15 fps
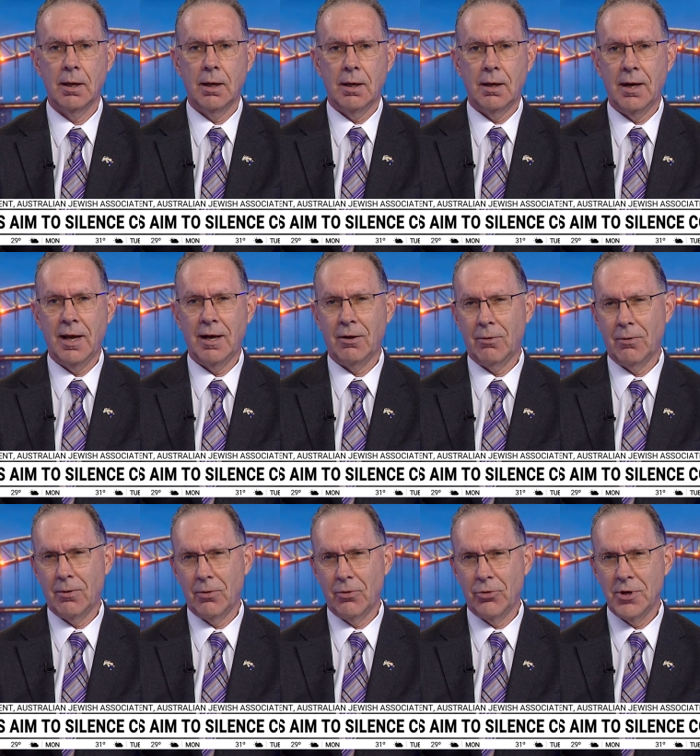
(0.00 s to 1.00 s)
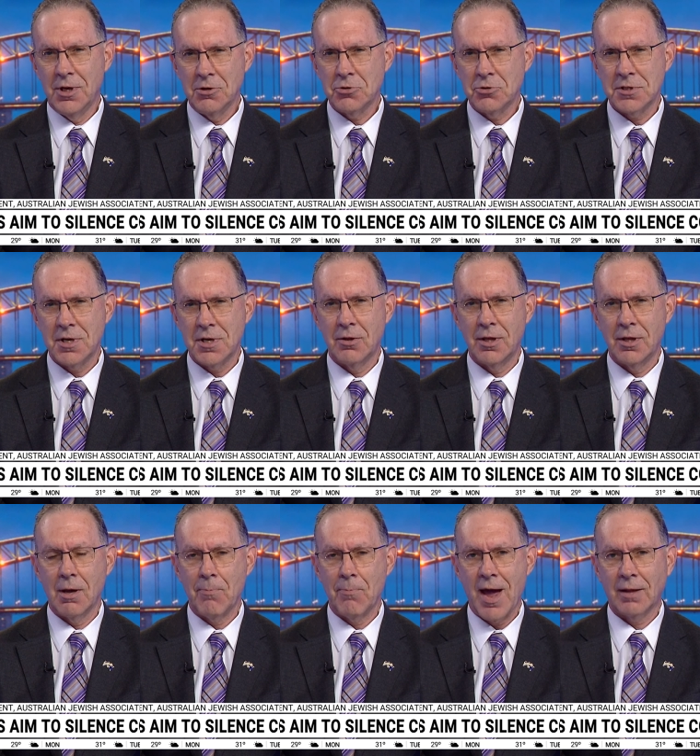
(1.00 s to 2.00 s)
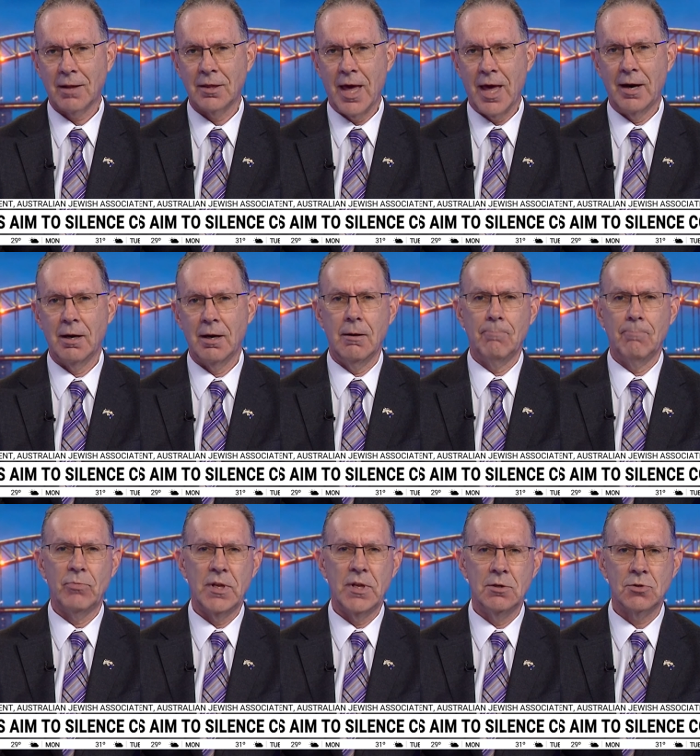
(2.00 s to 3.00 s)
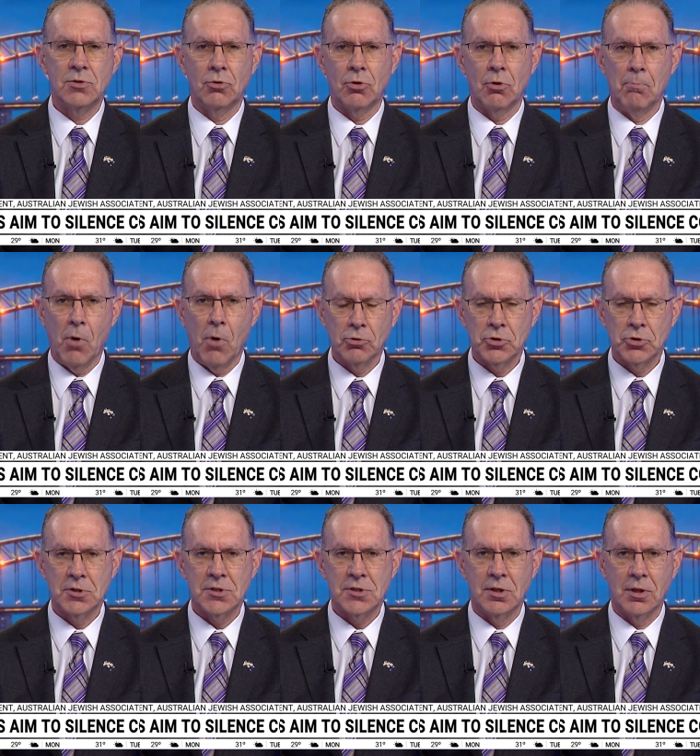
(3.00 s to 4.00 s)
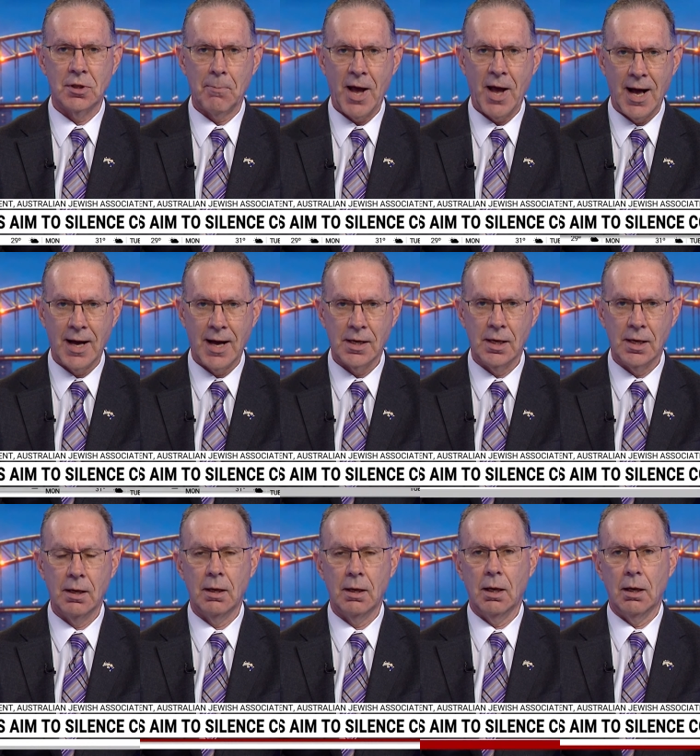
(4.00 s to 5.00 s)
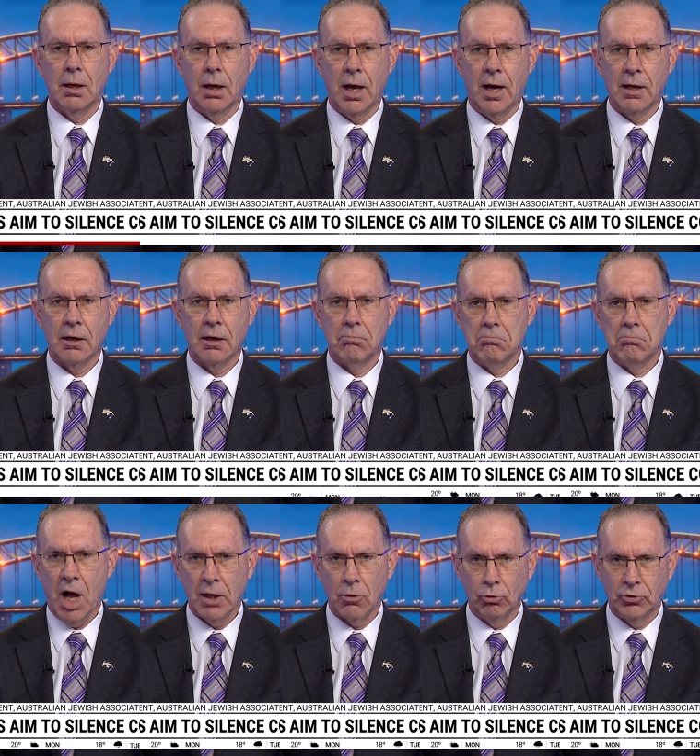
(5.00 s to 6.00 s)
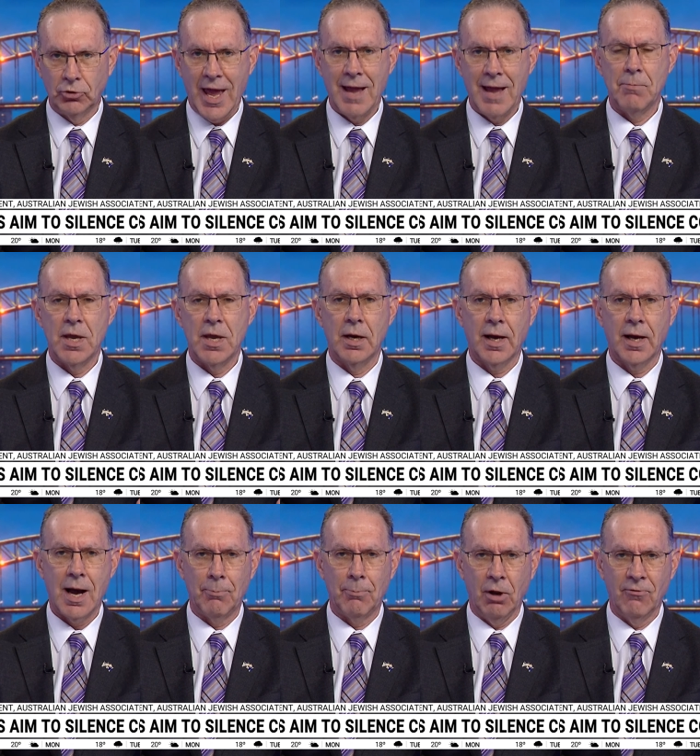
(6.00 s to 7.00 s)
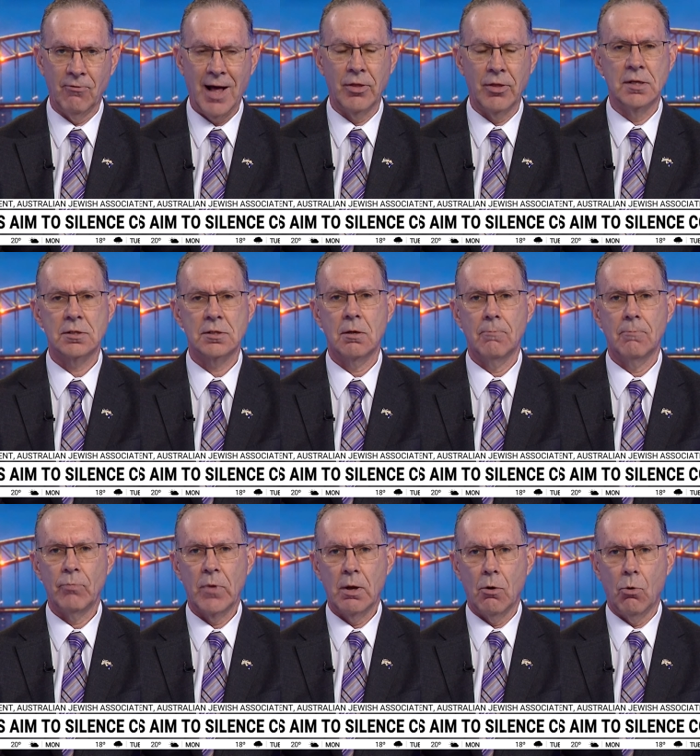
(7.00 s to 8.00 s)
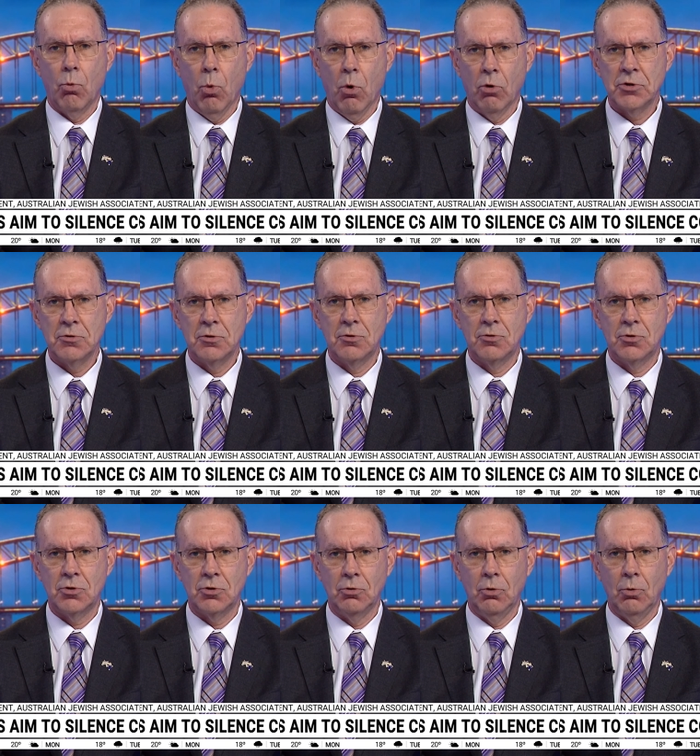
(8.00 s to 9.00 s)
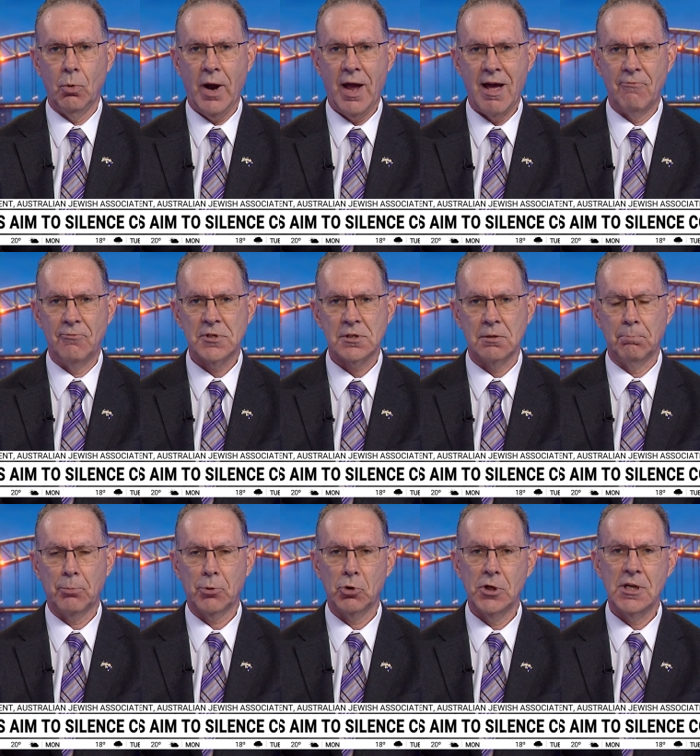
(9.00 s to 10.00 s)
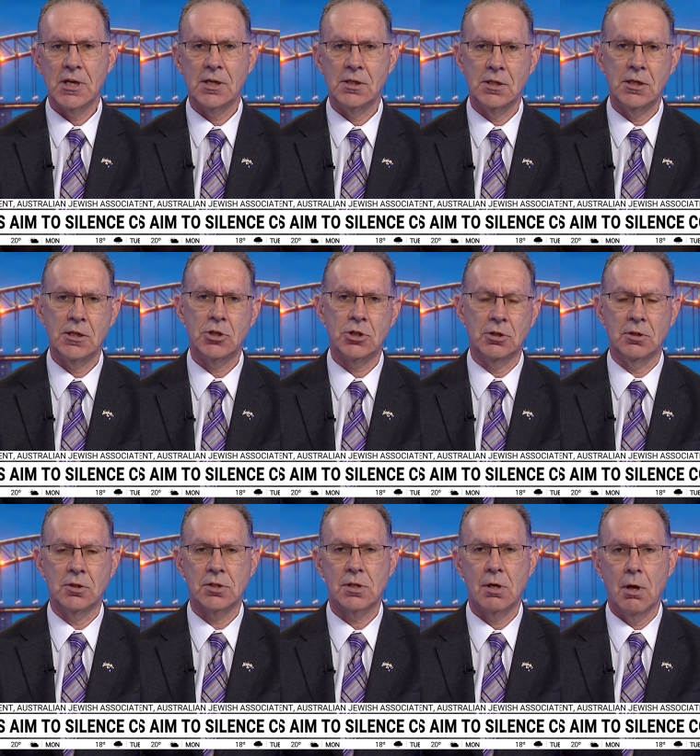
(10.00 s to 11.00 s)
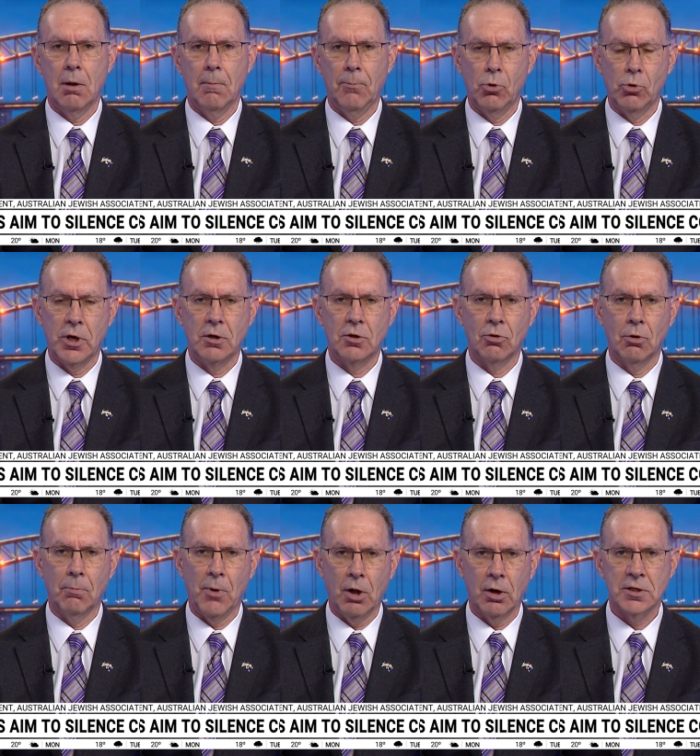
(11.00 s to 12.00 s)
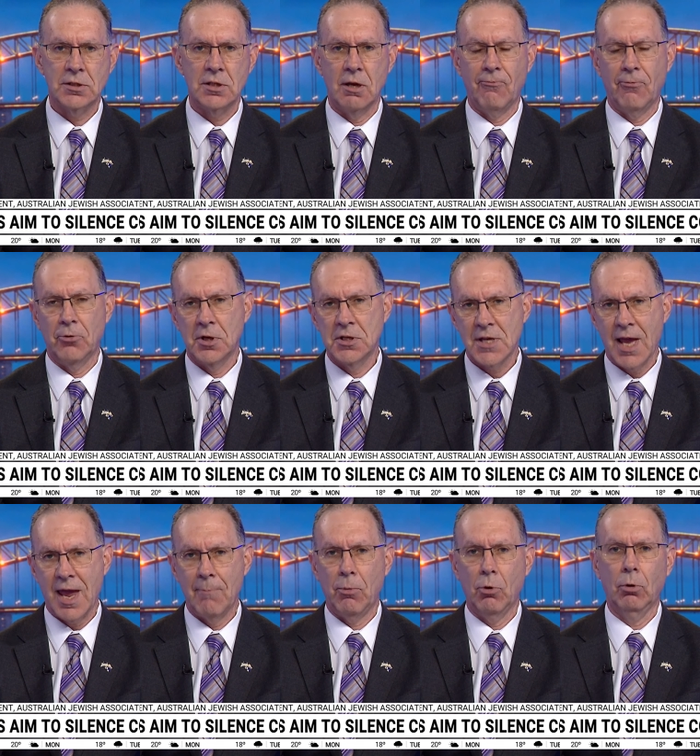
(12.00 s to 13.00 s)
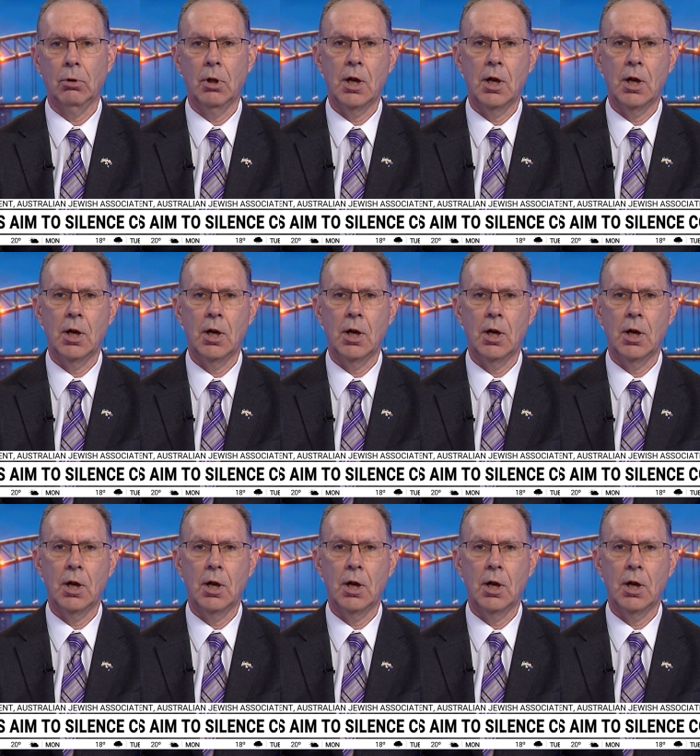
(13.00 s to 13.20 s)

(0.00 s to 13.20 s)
Now, the interesting thing about that is that the moderates in the party, like Michael Danby and a couple of others, wanted to have some preconditions put into the policy. For example,